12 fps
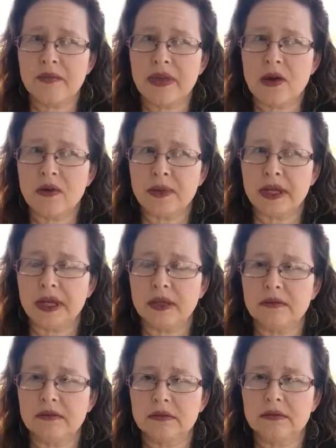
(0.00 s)
That would be
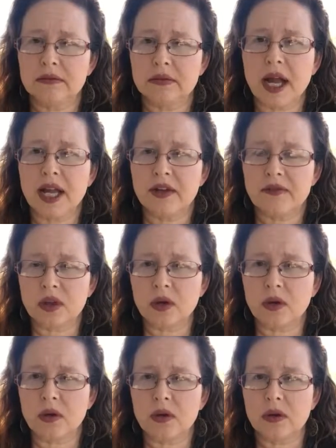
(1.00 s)
kind of the
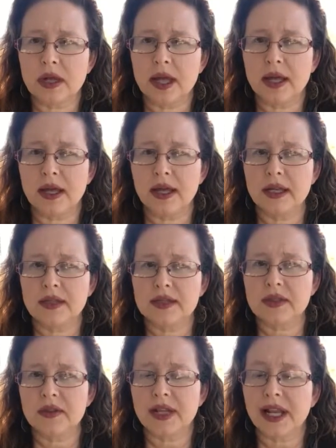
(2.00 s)
goal,
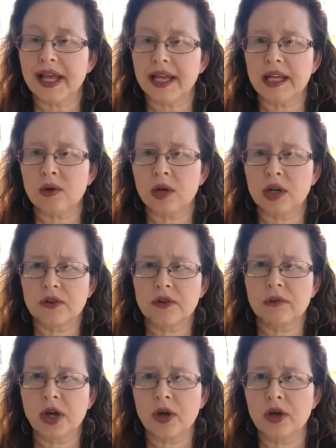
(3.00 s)
so that I can work
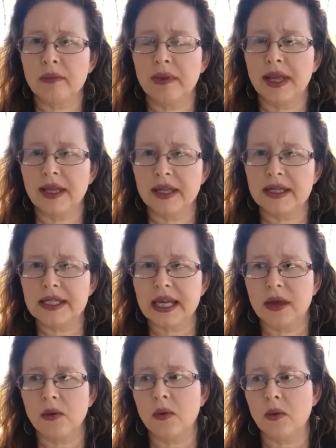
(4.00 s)
from home and
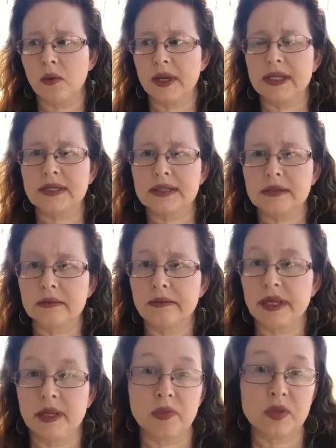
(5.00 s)
I will always
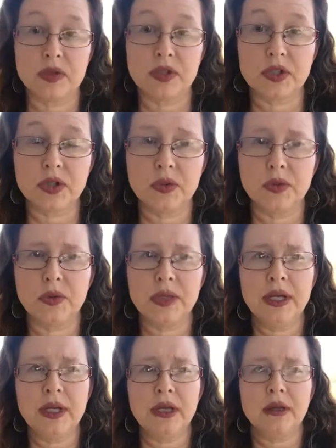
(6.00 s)
be able to
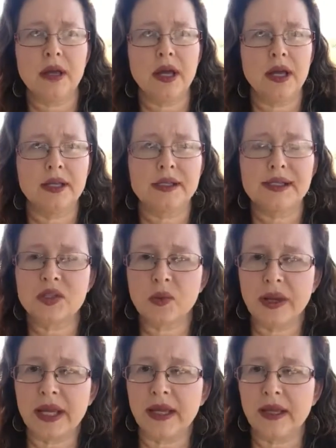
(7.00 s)

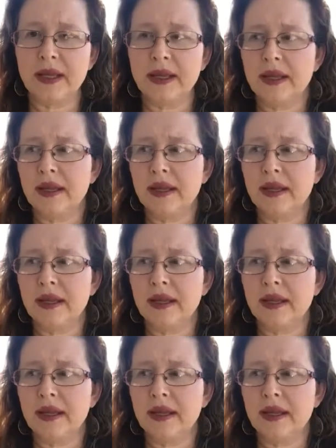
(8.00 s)
swing,